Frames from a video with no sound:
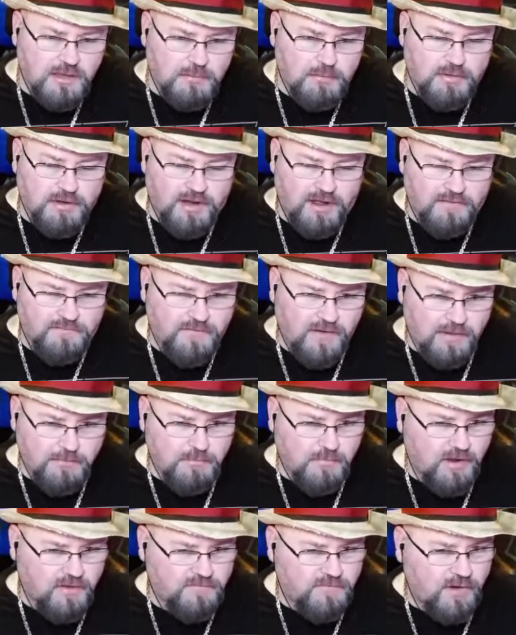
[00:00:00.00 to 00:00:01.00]
But
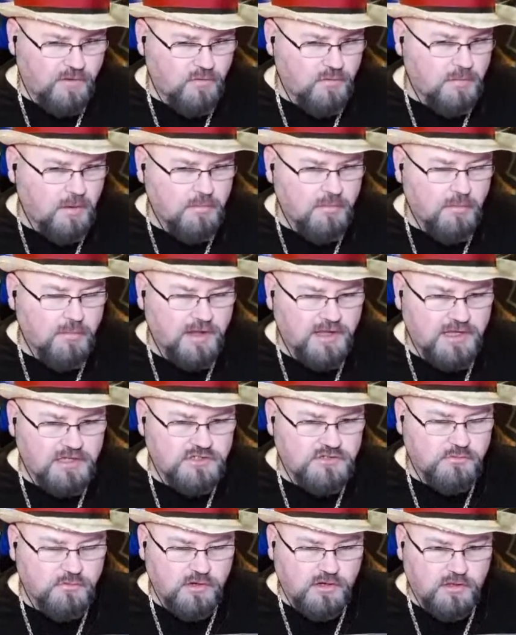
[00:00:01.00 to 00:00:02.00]
if I remember my
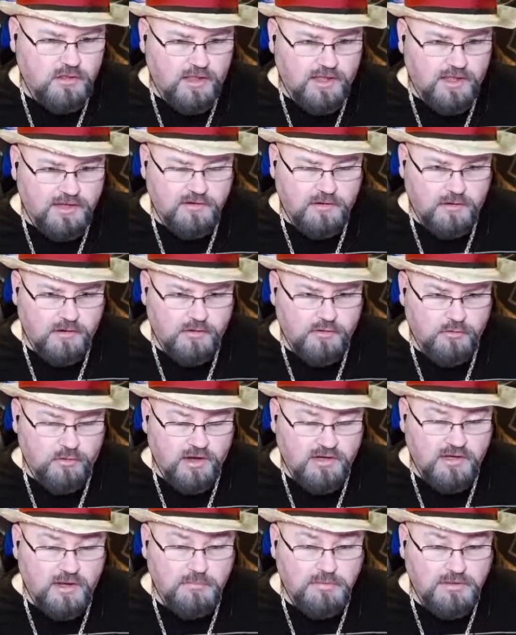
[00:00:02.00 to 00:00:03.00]
history
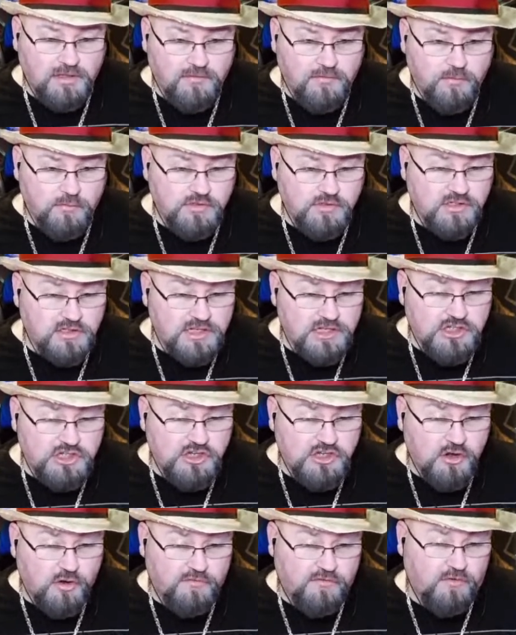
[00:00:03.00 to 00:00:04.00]
correct, I believe it was
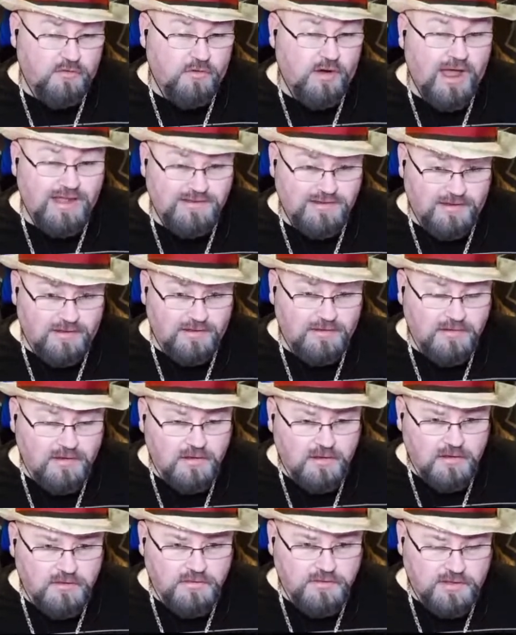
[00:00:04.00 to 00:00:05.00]
Legio Ferrata,
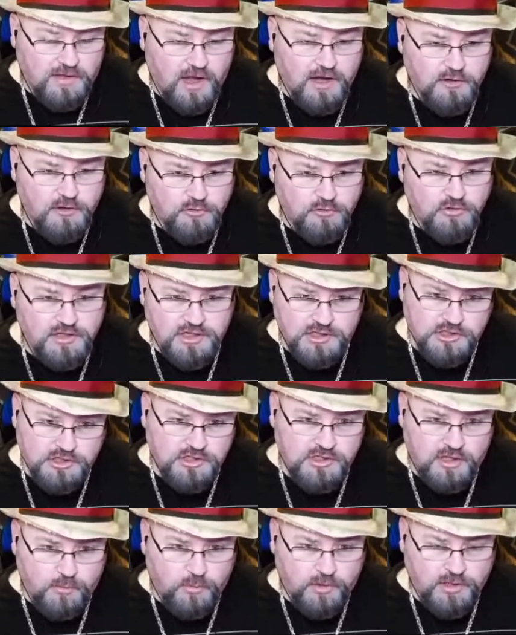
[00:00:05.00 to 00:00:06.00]
the Iron
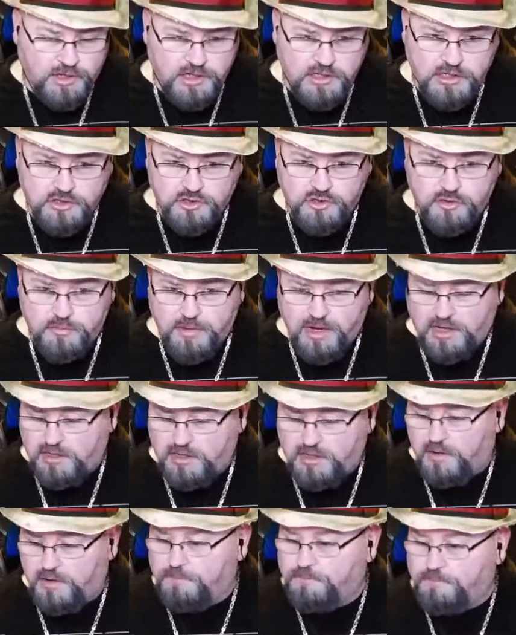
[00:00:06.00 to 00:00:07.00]
Legion, that went into Germania.